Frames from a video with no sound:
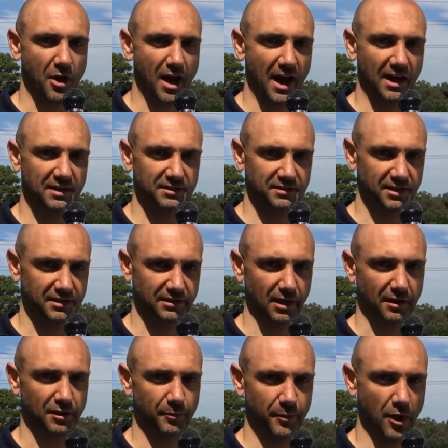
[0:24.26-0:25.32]
by agencies
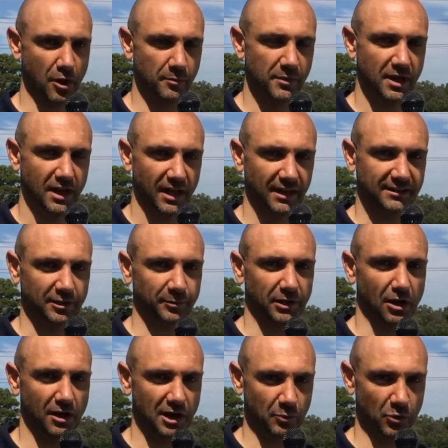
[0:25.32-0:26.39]
like the BOM, it's
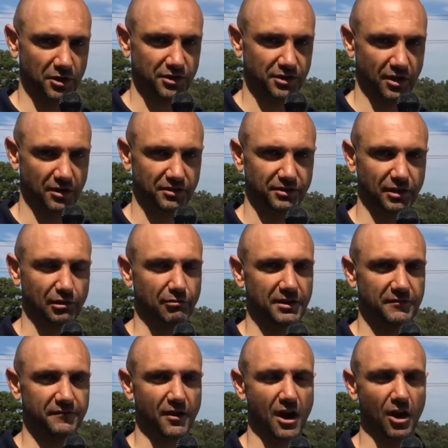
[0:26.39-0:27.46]
supplied in what's known as a
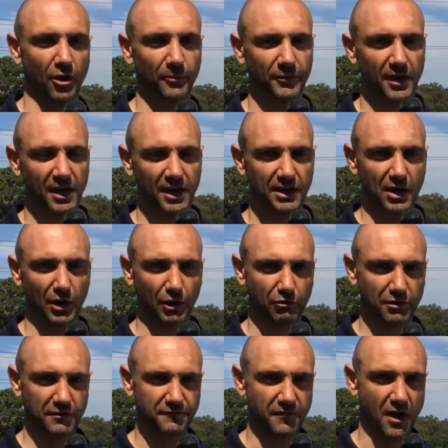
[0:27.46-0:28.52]
grid file. Now, a
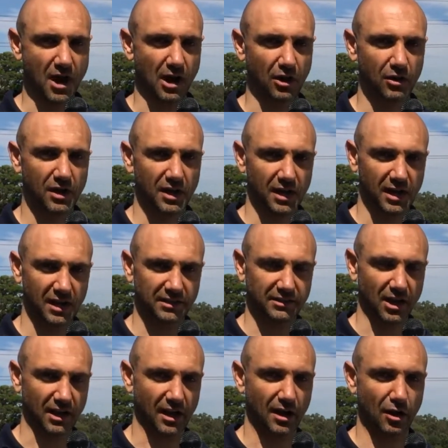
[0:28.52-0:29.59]
grid file is
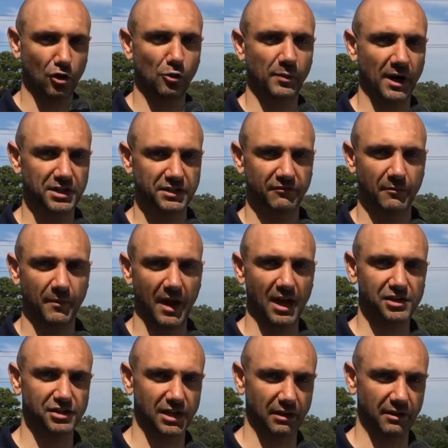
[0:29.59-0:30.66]
like a whole bunch of
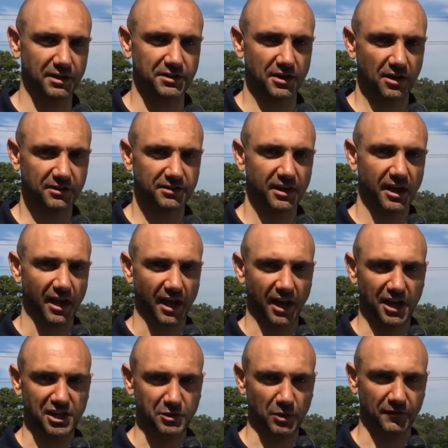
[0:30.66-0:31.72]
imaginary dots,
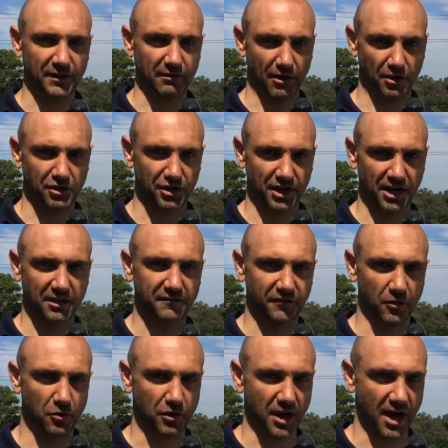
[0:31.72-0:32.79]
each with their own unique
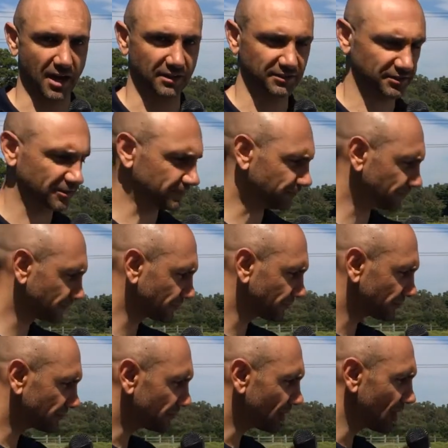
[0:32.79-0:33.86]
forecast.
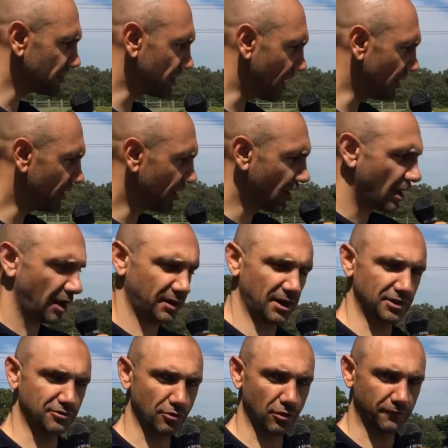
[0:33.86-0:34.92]
So I'm going
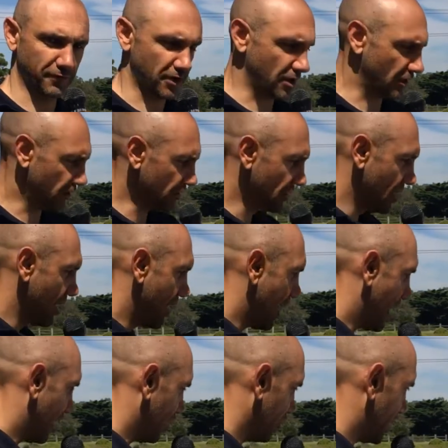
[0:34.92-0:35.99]
to draw for you
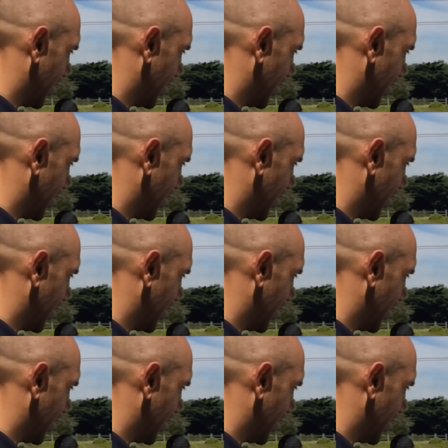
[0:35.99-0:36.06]
a whole